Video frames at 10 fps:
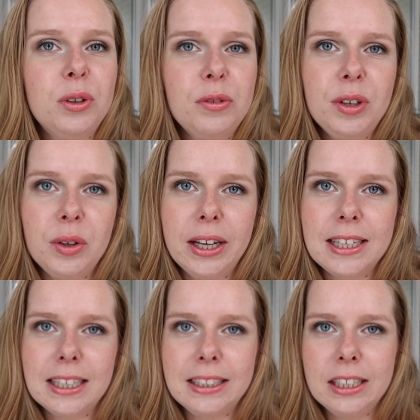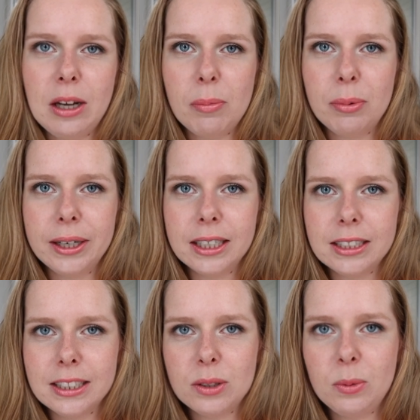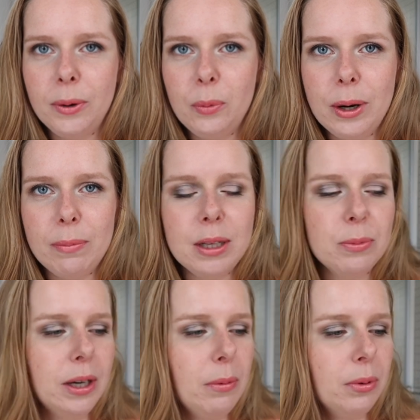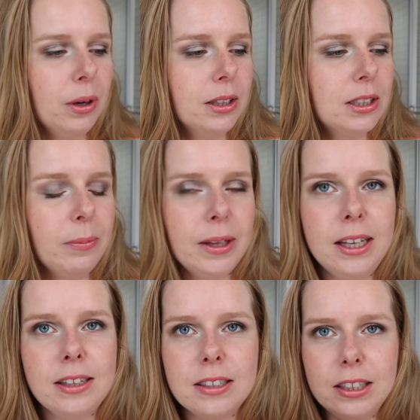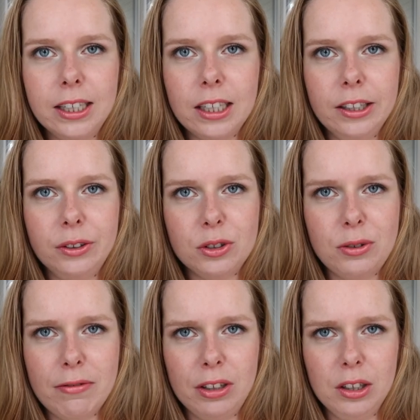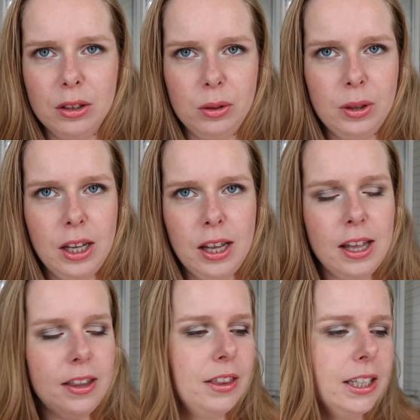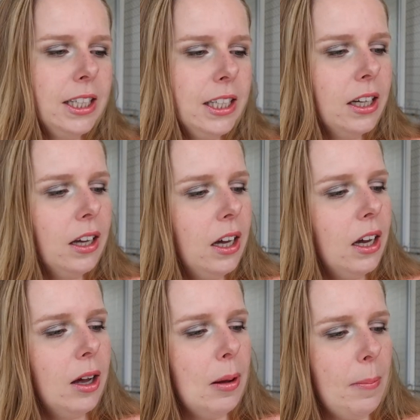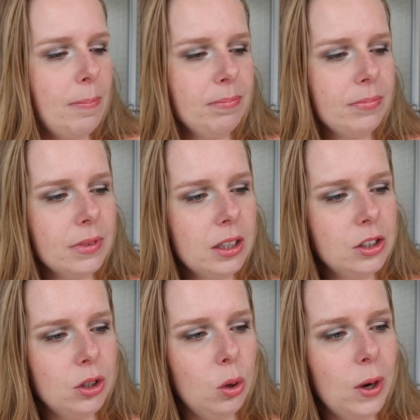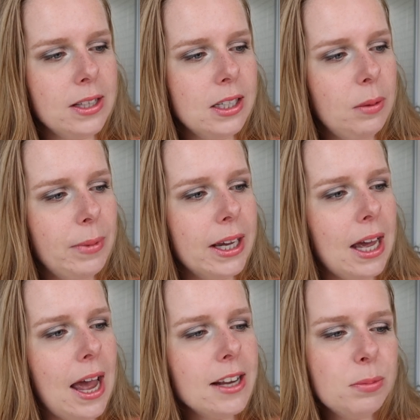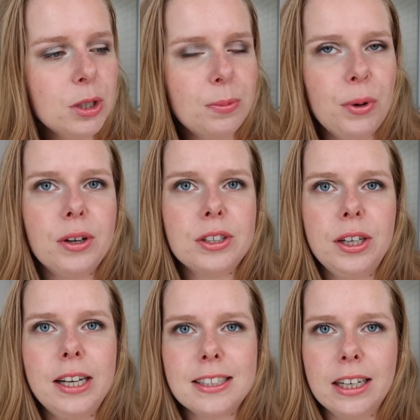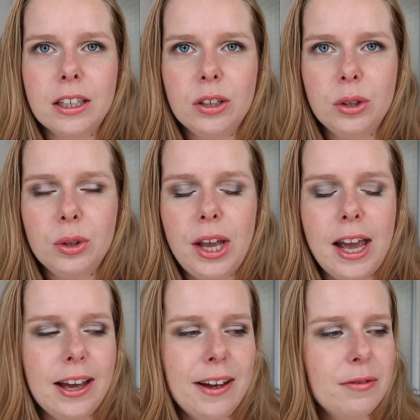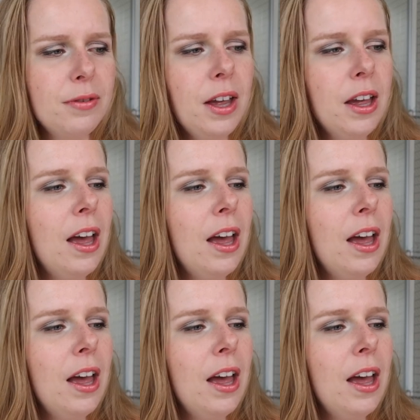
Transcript: for a few days. I did not bring this one with me, but I brought something else in like a little travelo thingy. Um, so I did not make as much progress on it as I could have.